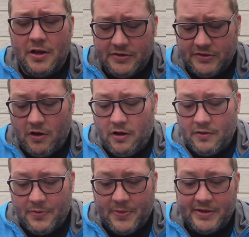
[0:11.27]
has
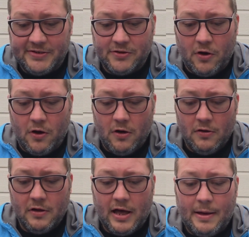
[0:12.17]
got this score
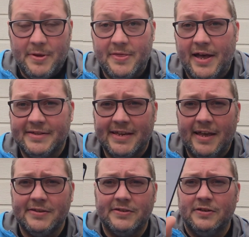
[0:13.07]
in their
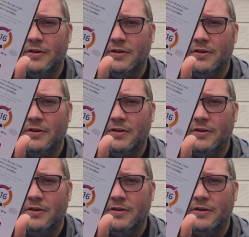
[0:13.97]
test.